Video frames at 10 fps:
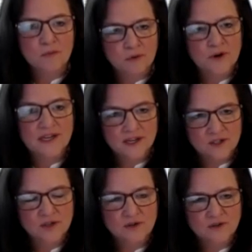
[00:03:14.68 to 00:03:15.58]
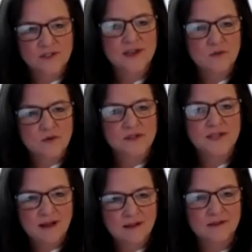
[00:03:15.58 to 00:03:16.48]
predictors that will
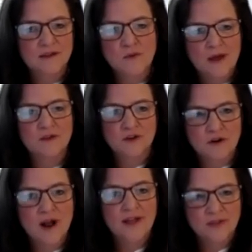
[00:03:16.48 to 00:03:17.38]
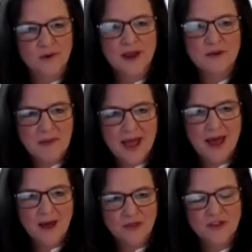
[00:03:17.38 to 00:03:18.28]
tell you whether you're on the right
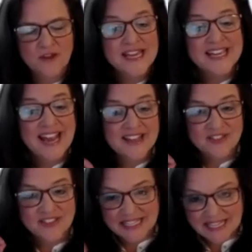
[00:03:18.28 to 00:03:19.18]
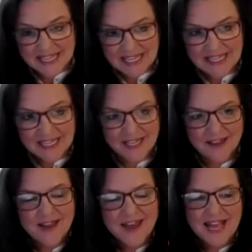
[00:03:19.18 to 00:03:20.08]
path. And the
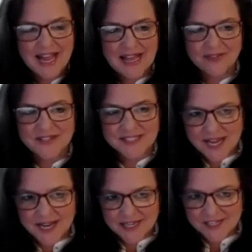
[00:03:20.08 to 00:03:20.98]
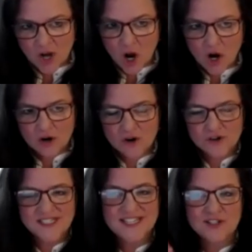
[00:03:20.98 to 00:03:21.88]
key and the science
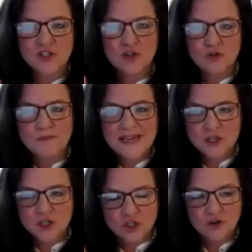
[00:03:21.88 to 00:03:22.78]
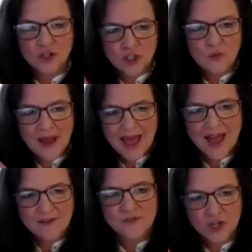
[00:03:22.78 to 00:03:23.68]
art is to make sure you
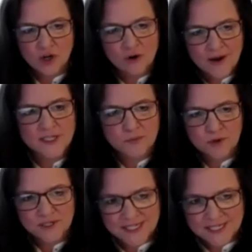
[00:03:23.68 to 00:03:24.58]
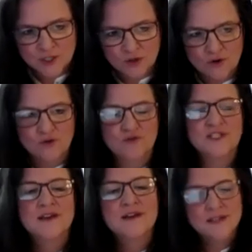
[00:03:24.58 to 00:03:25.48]
have the correct predictors
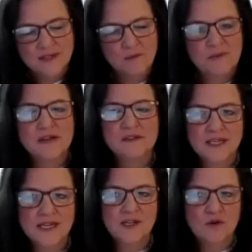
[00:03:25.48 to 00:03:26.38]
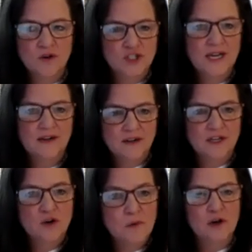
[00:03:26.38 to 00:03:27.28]
to building your channel and
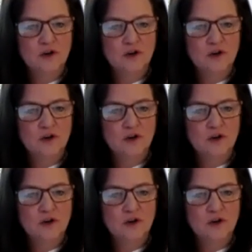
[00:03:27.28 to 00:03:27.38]
your partner